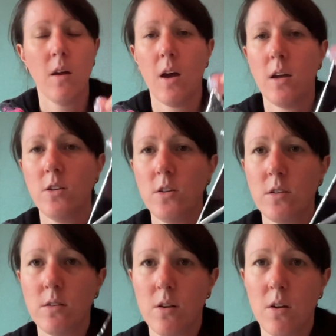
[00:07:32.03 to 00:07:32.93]
And it
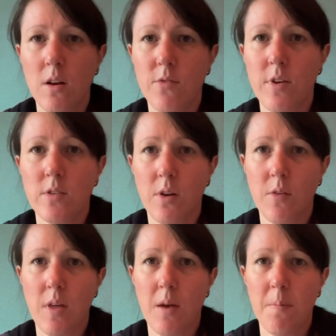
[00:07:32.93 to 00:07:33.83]
just snugly fits
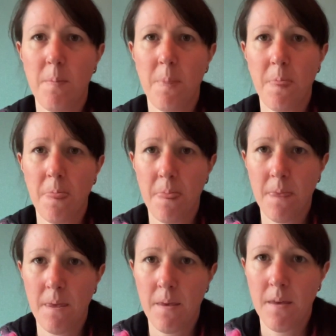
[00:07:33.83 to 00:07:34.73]
over there.
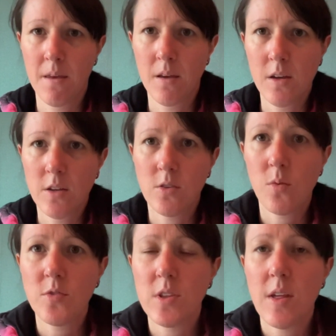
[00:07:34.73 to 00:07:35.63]
So
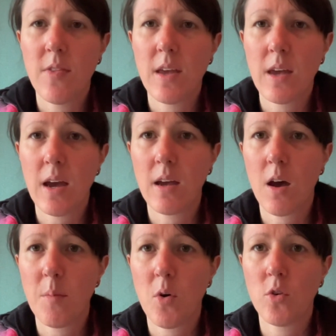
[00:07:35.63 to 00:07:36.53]
obviously then they can
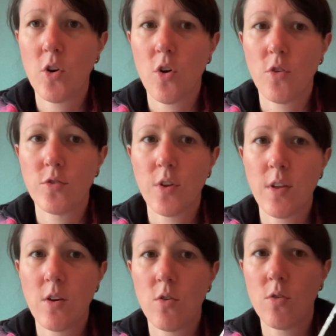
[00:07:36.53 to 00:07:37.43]
come on and off, so
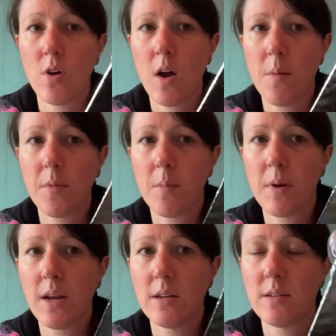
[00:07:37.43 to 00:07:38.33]
they're not
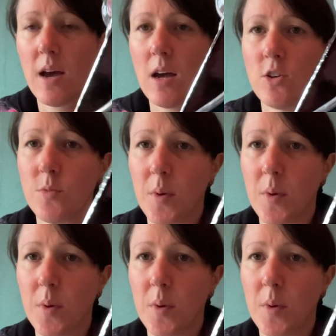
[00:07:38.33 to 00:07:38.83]
completely attached.